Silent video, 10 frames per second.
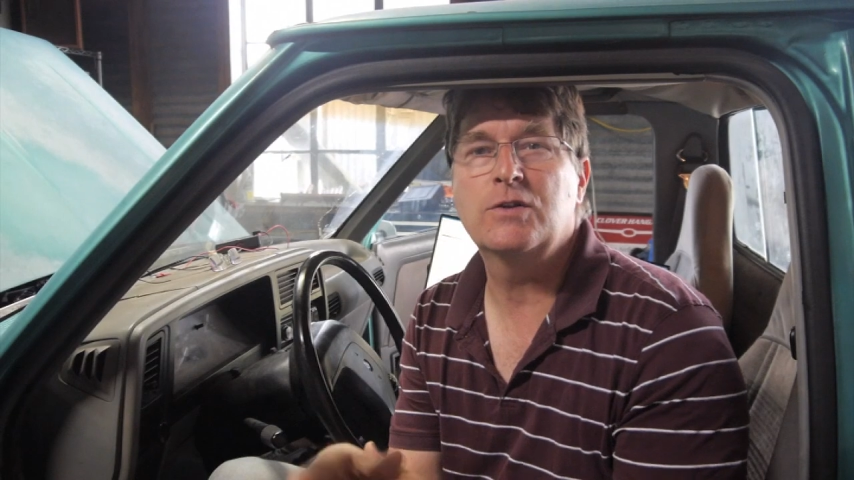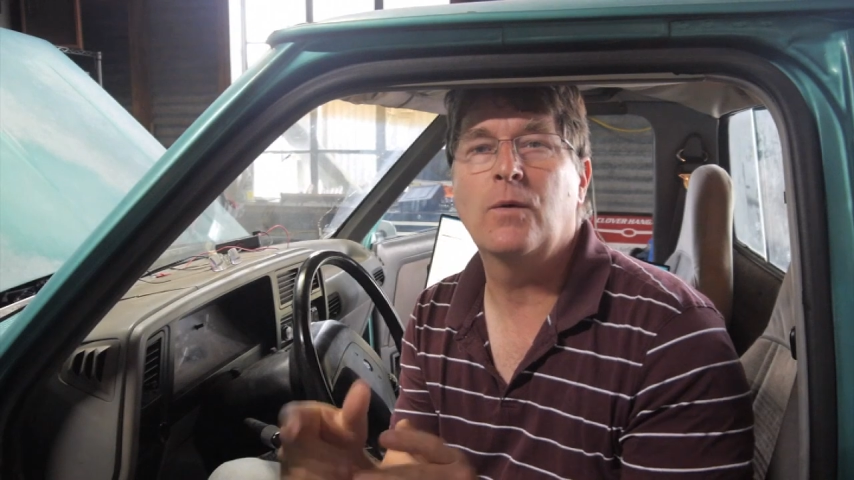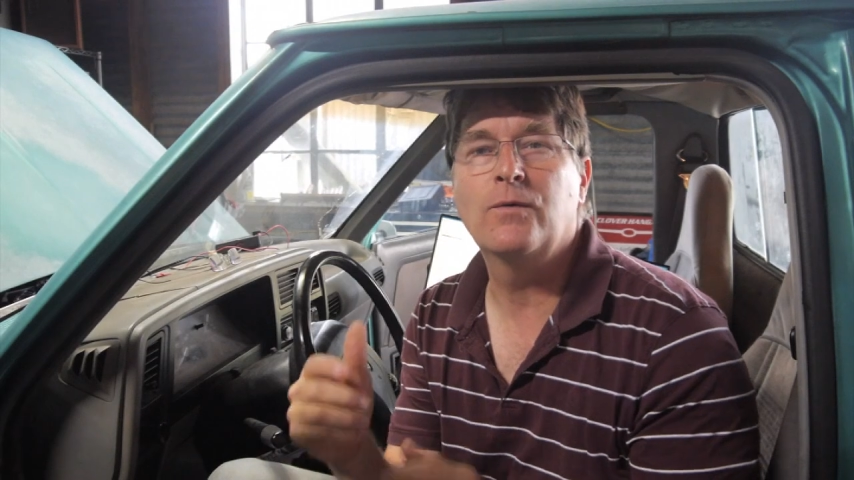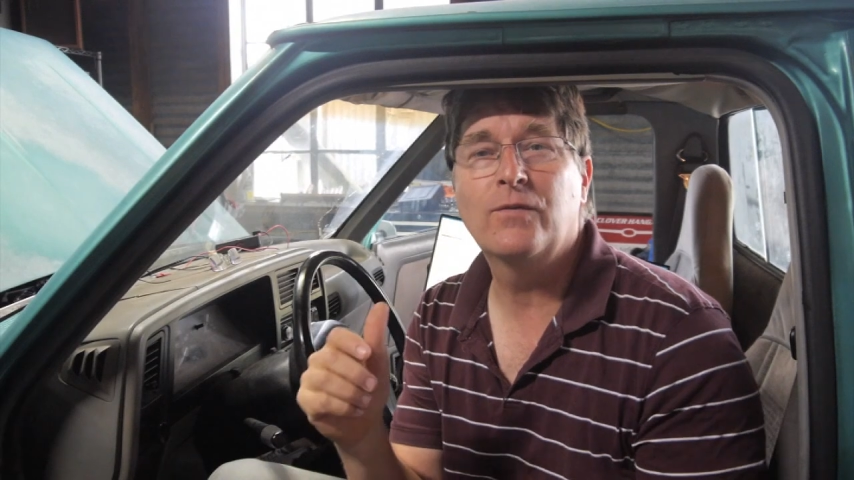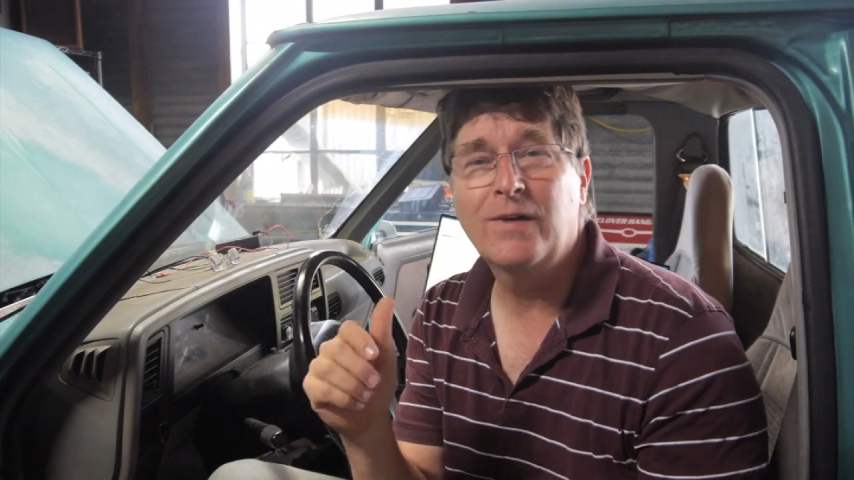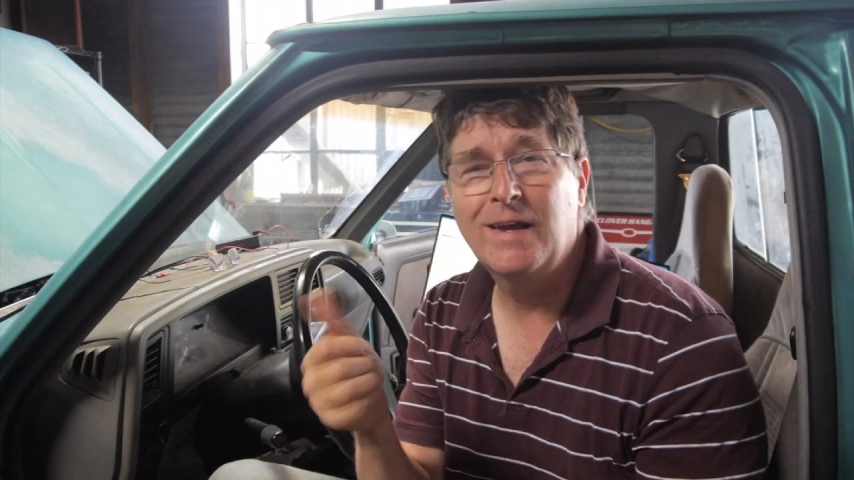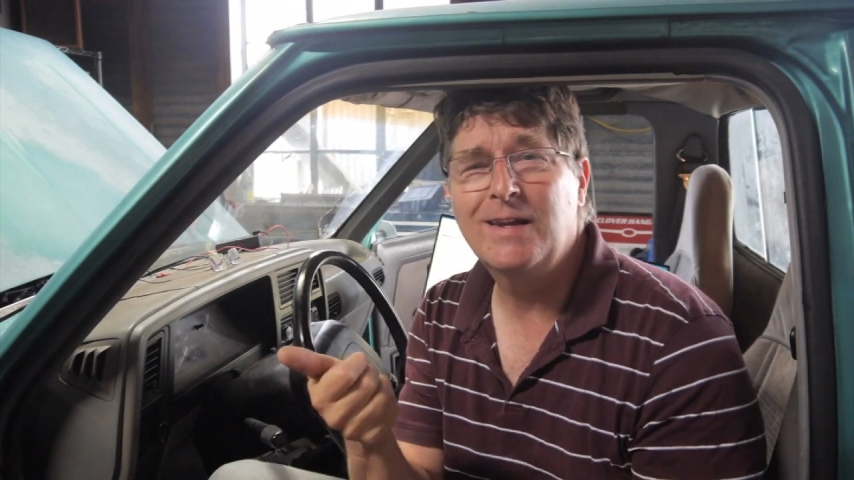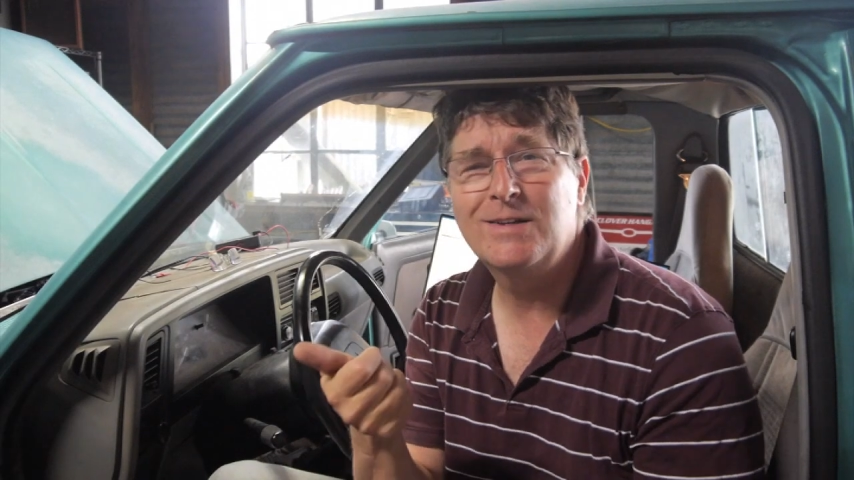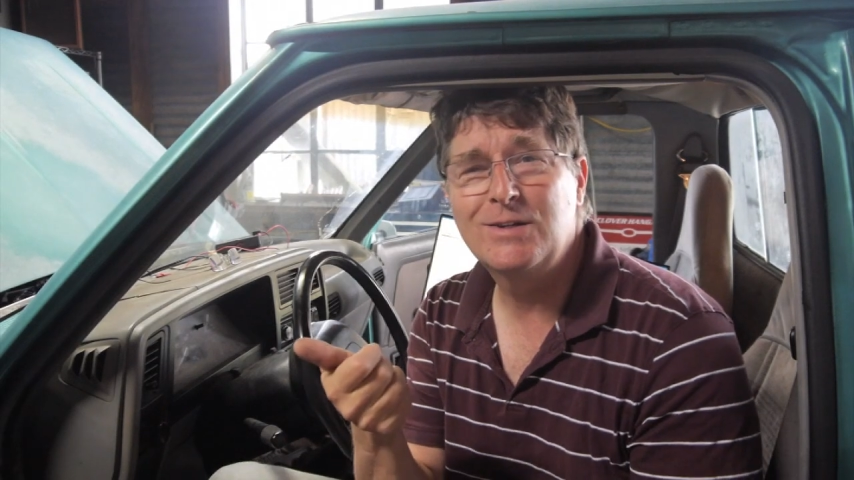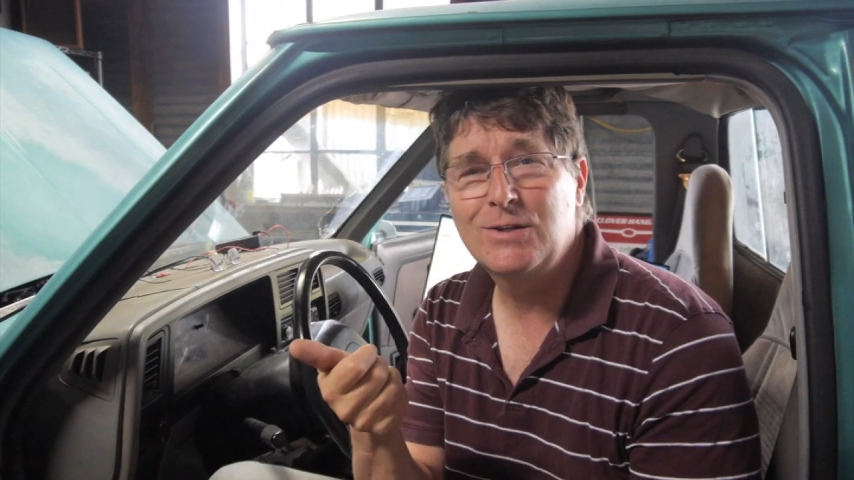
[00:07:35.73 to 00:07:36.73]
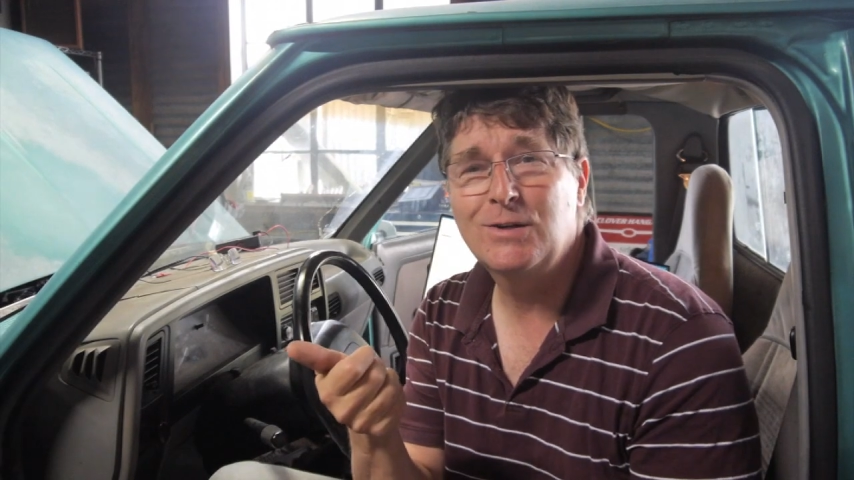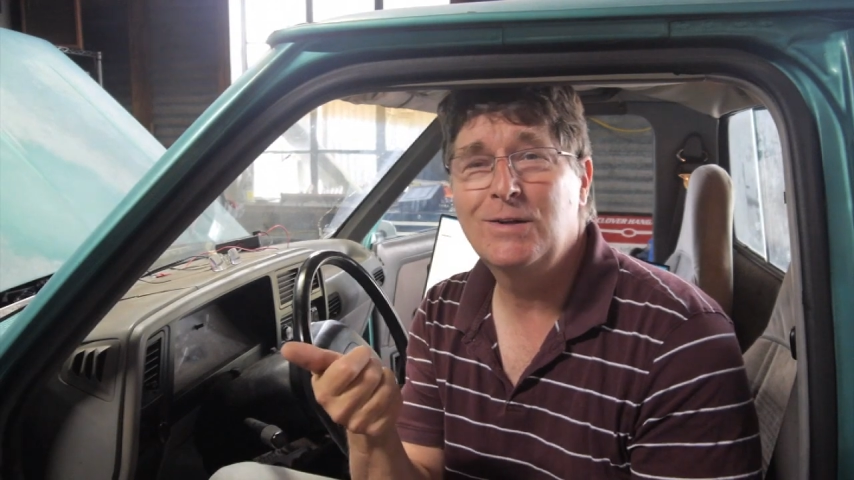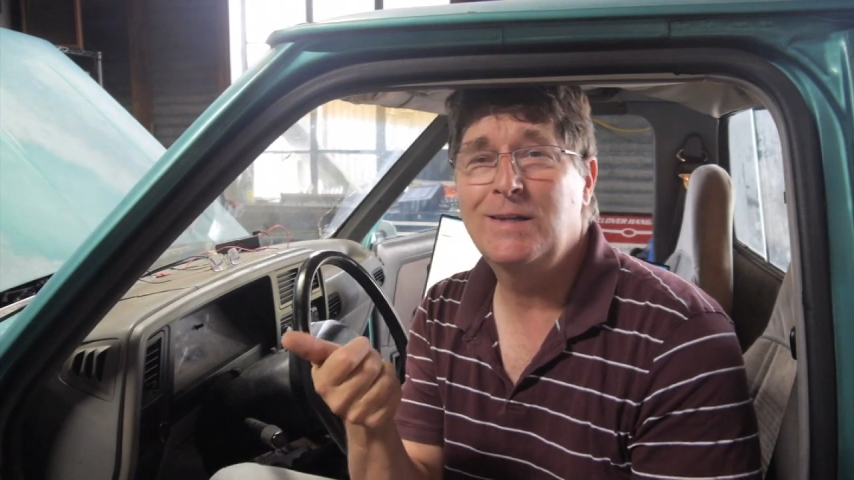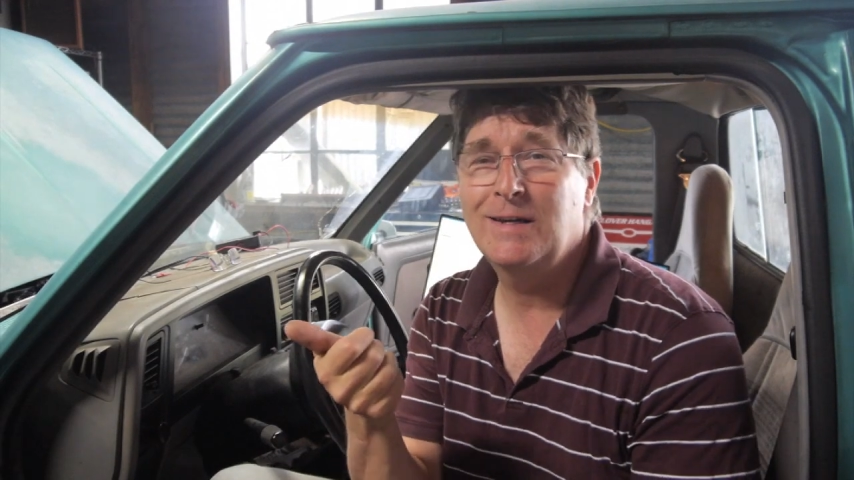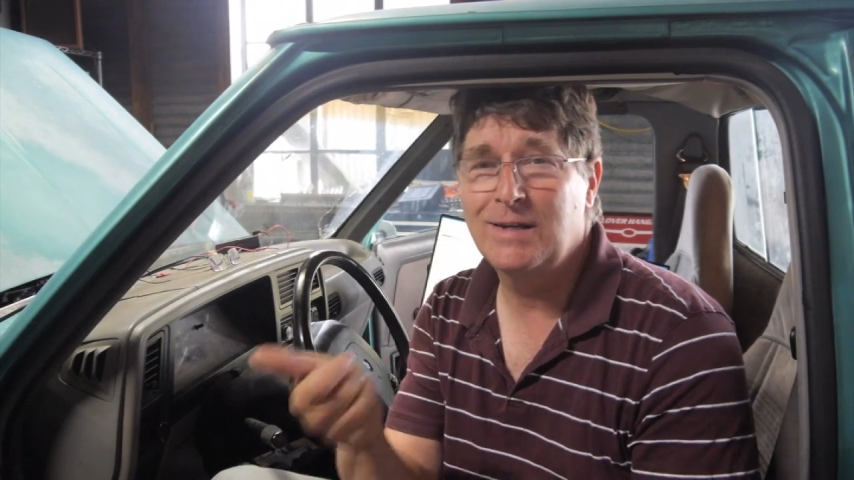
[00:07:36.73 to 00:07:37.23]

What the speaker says: Don't forget to turn the